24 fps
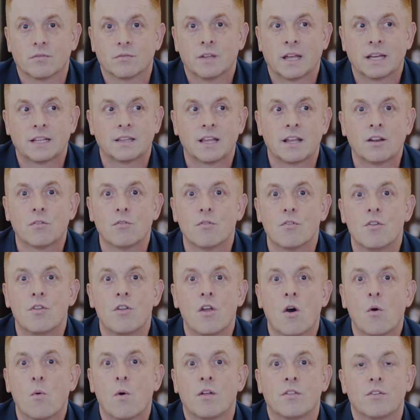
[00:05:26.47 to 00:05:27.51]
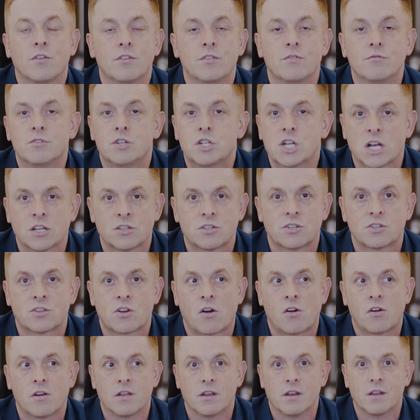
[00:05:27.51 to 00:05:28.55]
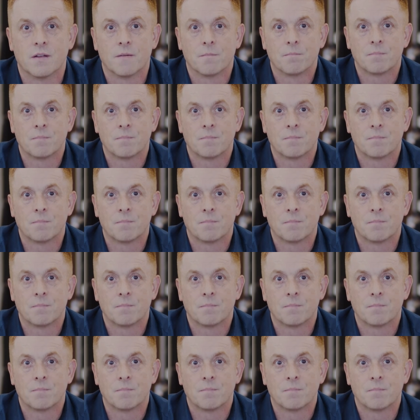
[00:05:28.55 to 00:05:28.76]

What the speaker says: Like, they don't know whether you just started,